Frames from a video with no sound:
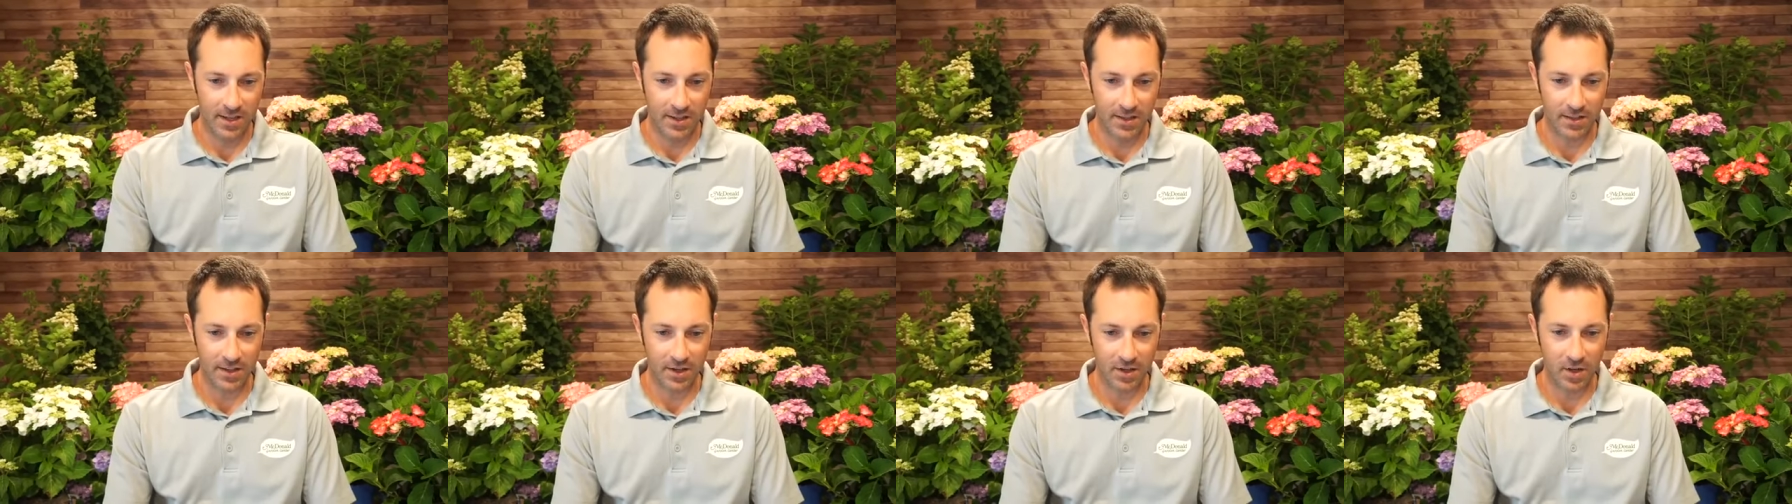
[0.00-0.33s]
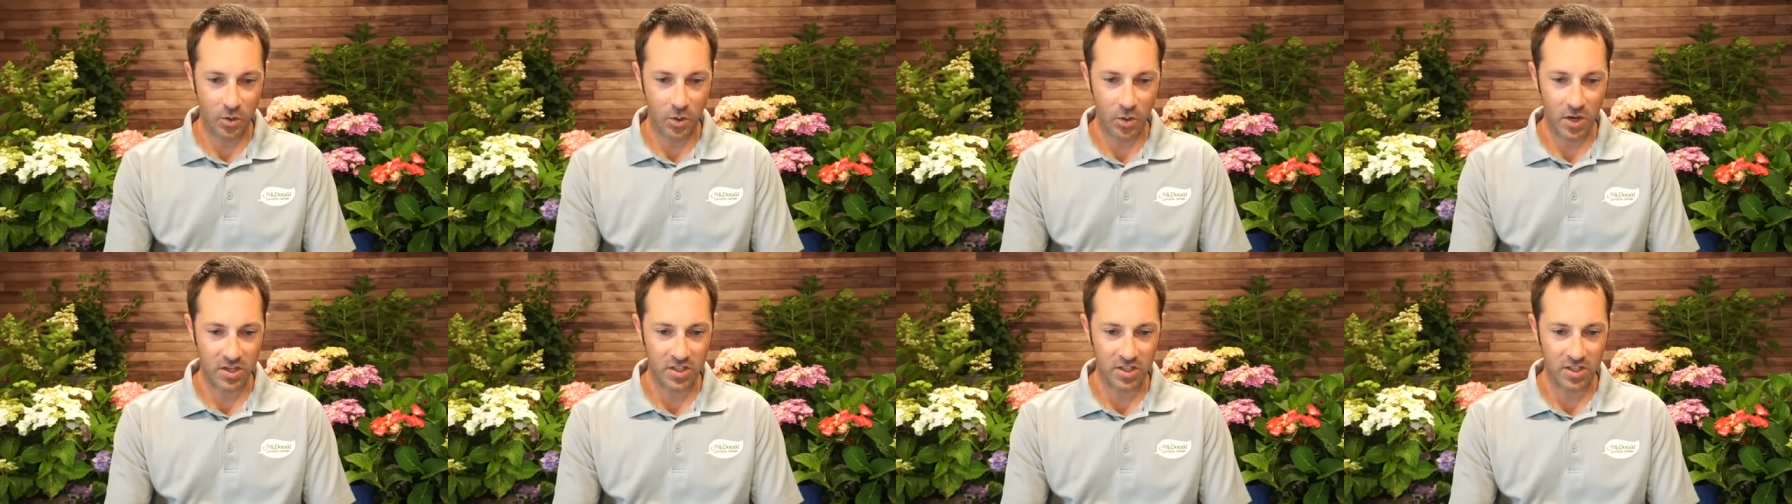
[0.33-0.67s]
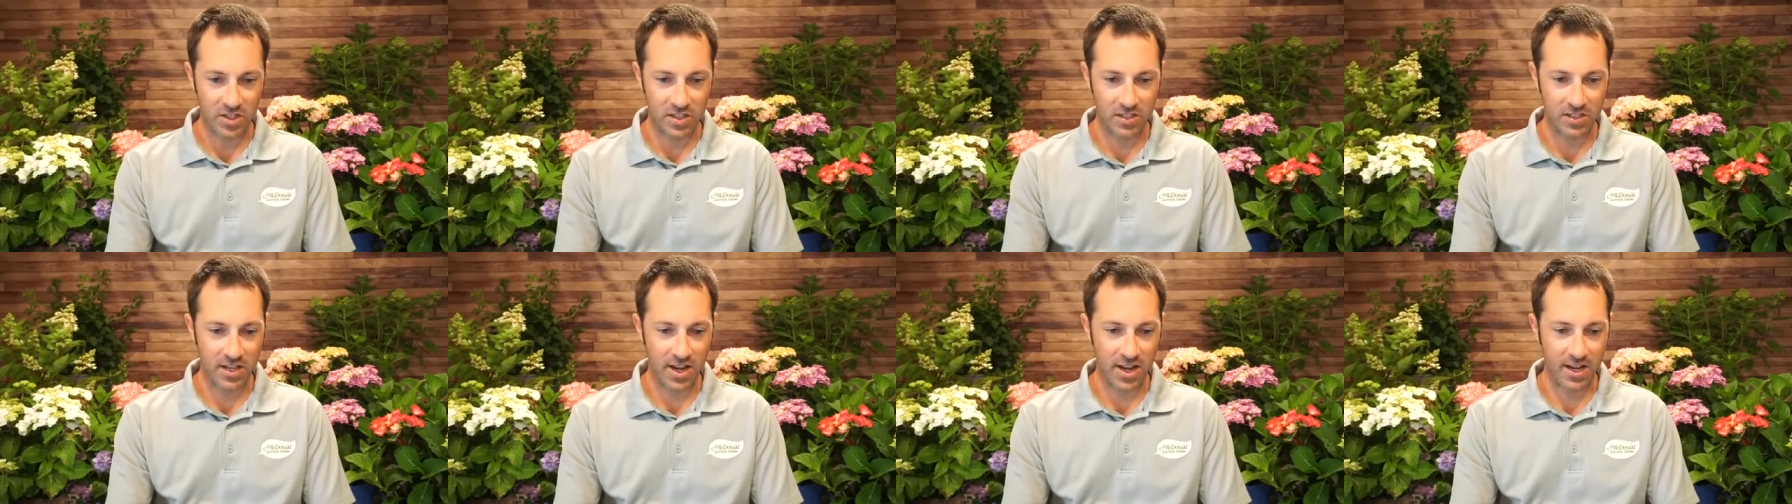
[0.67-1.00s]
the
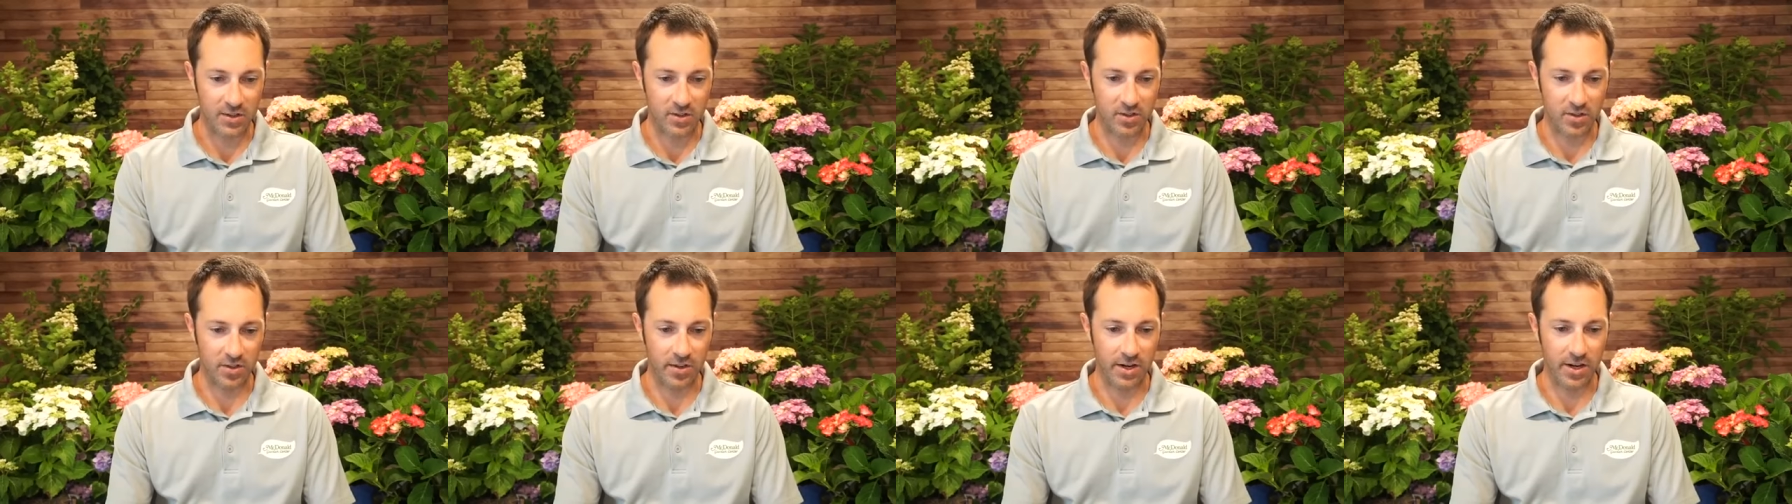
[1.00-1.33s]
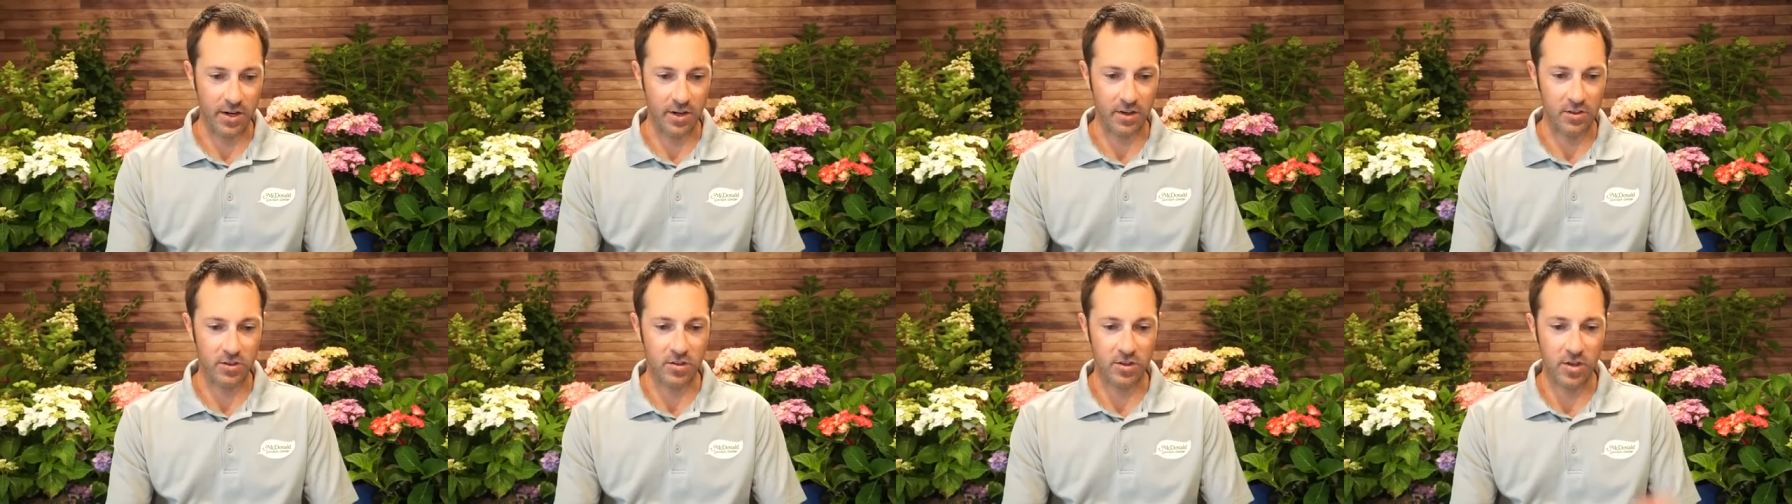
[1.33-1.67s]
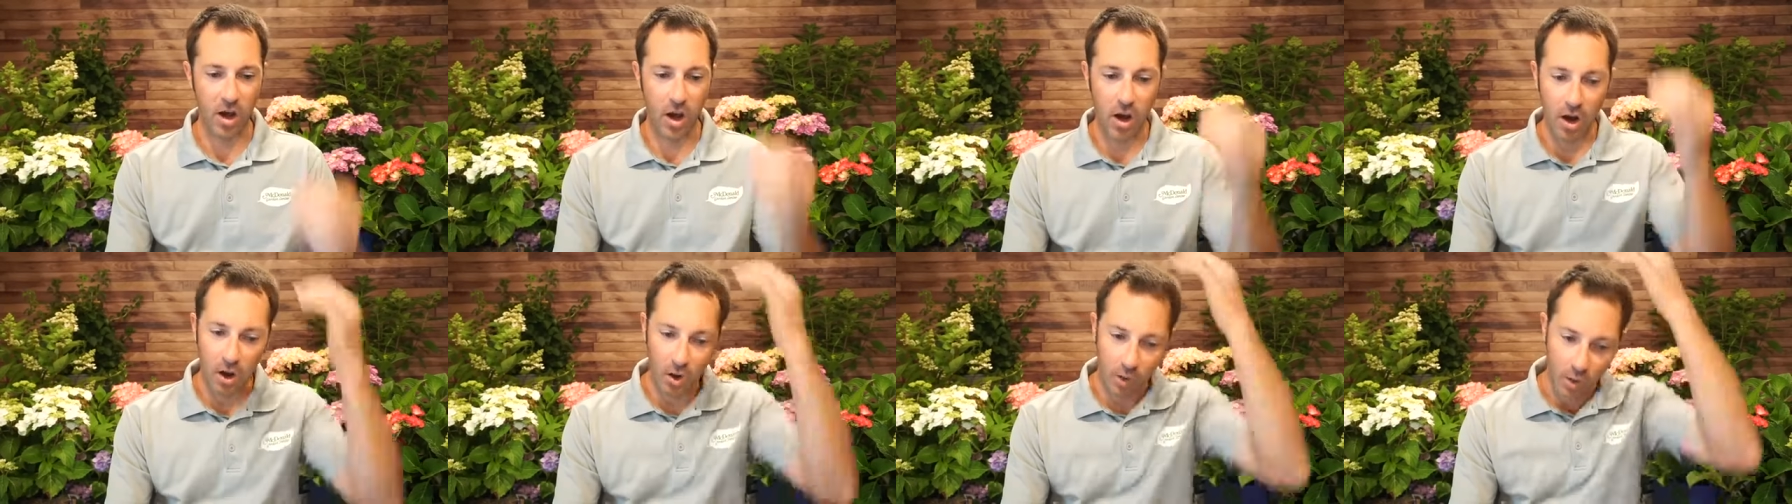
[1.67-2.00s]
questions answered here.
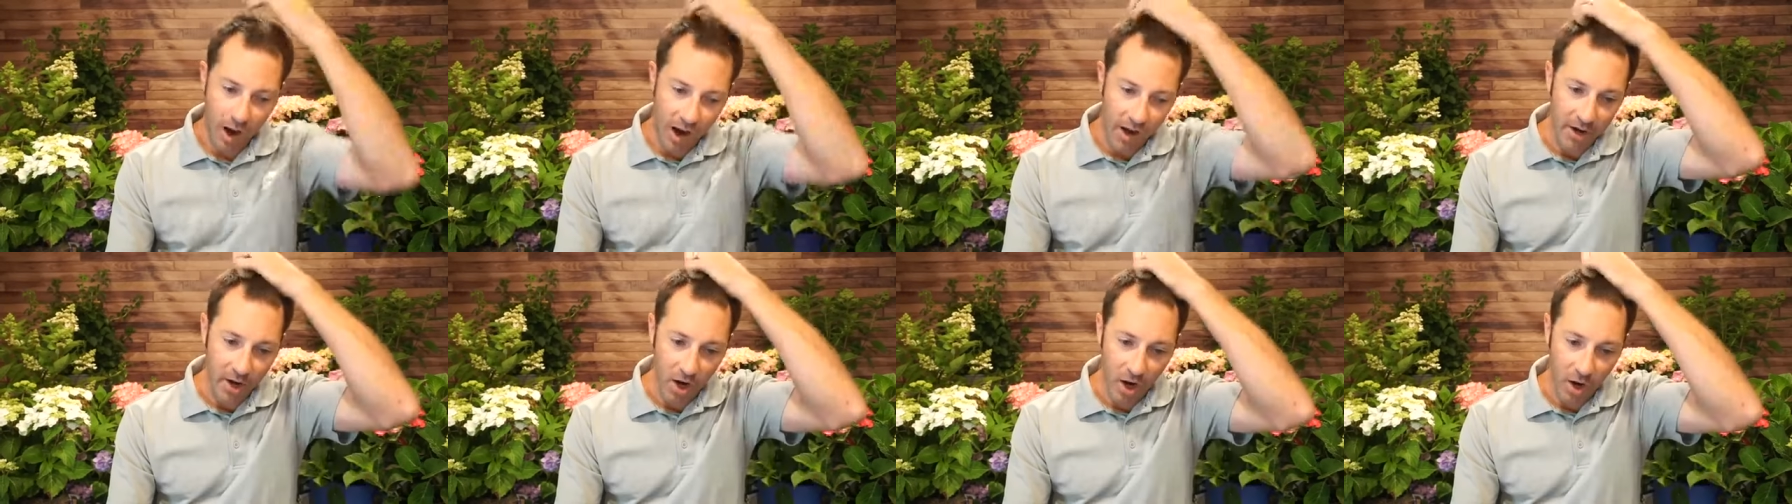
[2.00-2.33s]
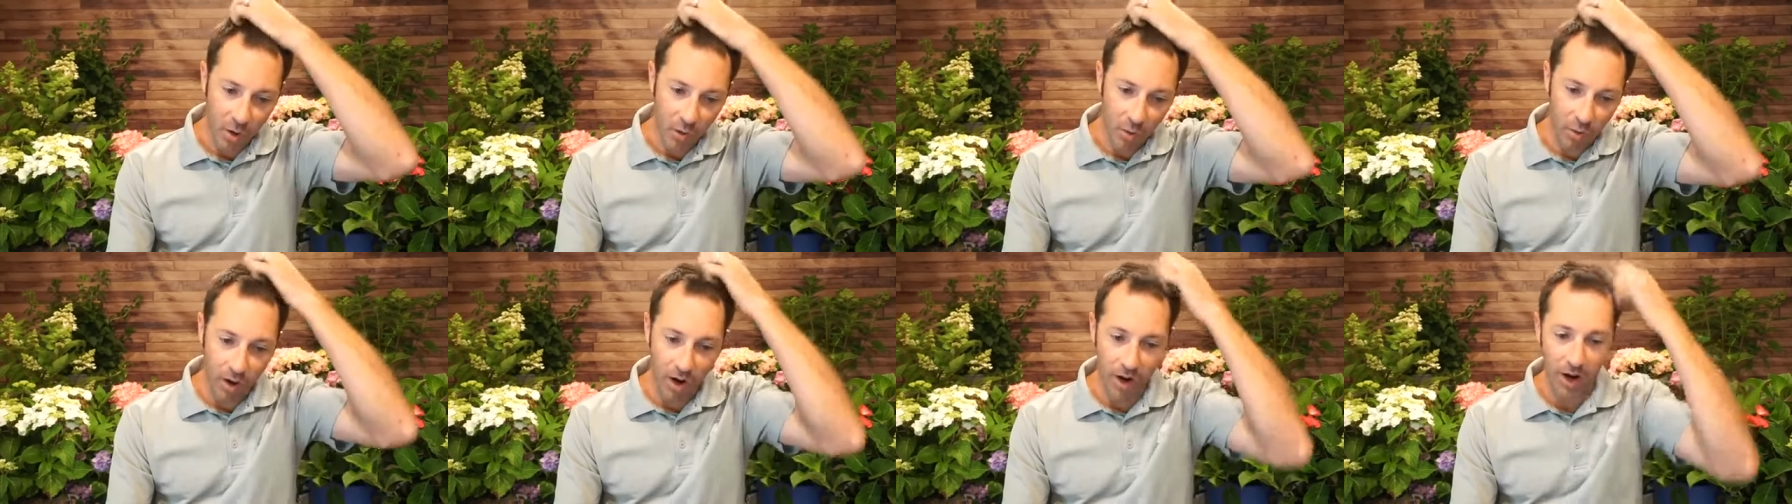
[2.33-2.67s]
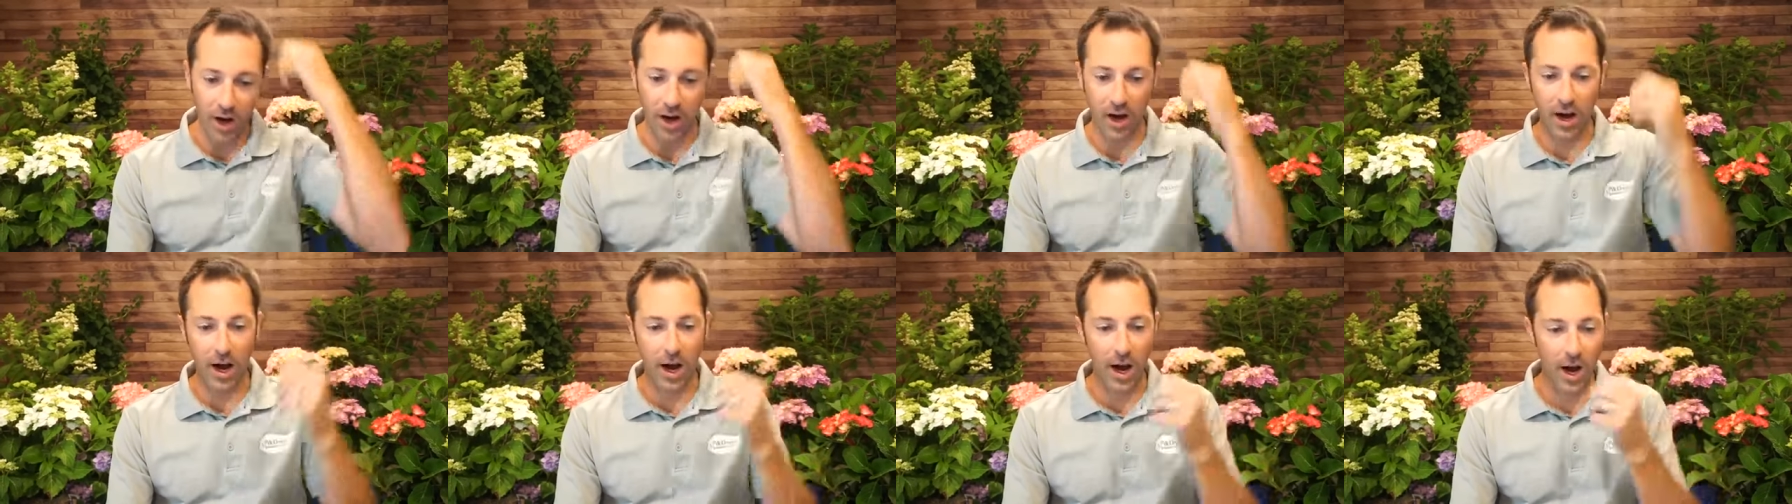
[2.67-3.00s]
So I know
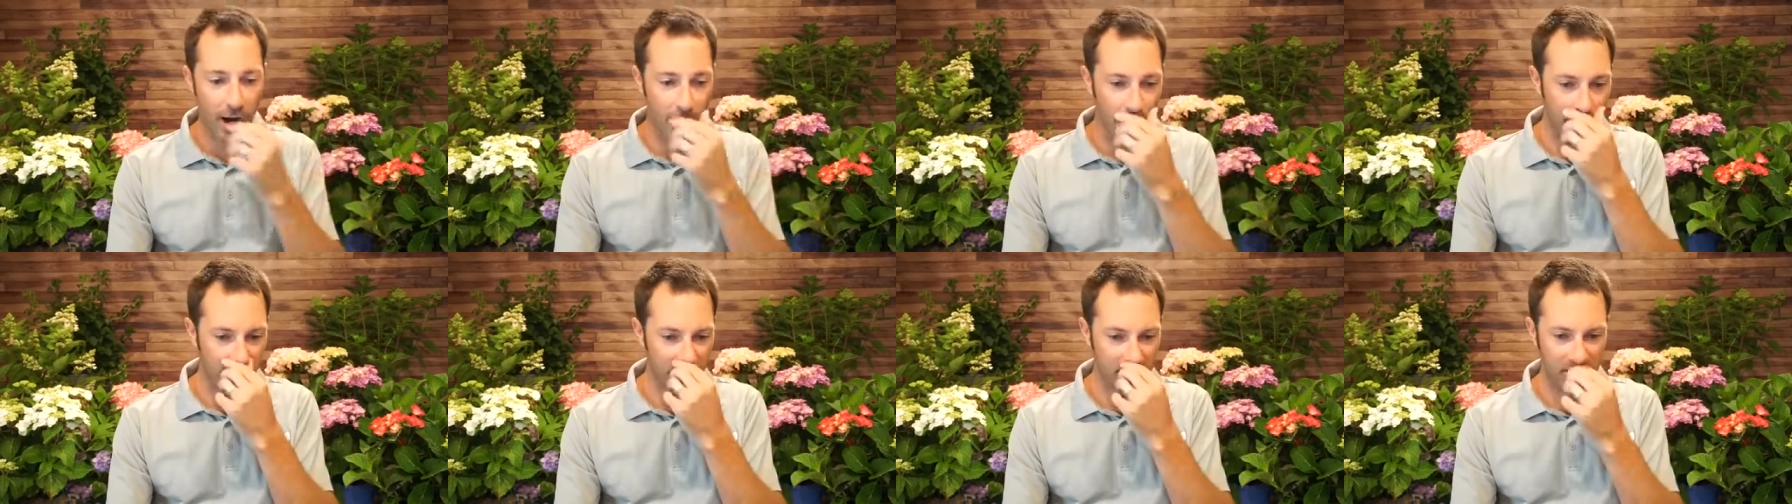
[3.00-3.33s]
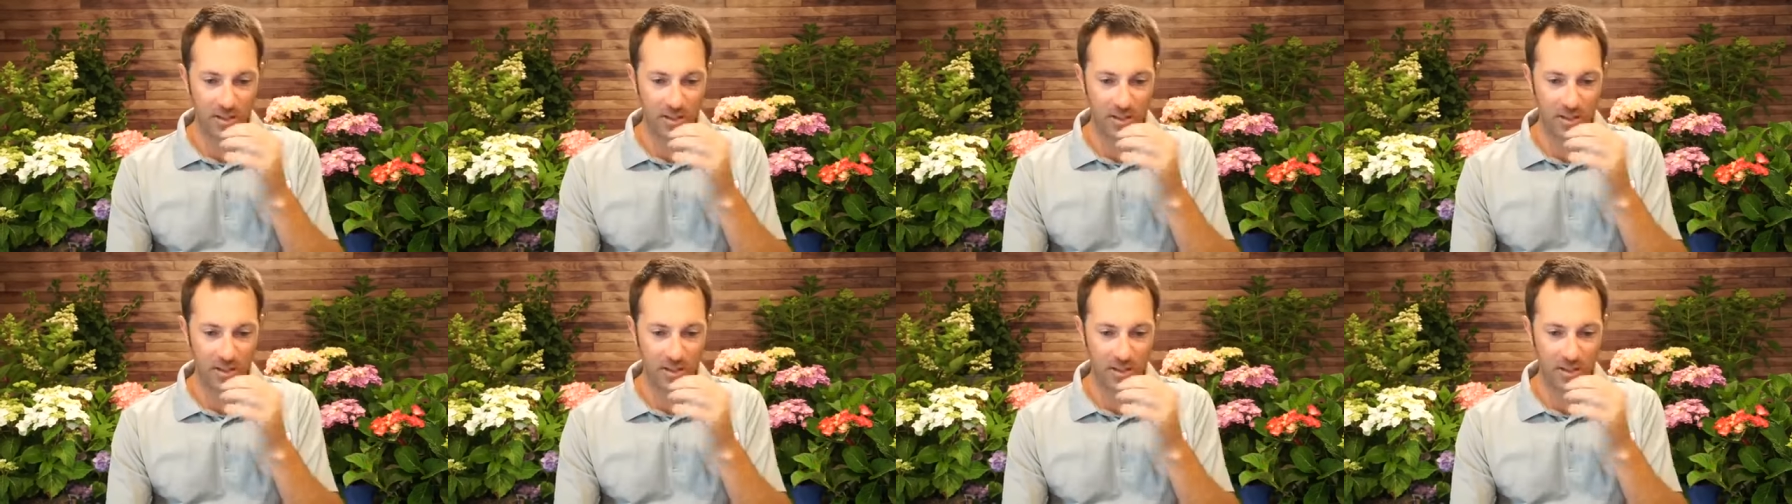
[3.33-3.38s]
um,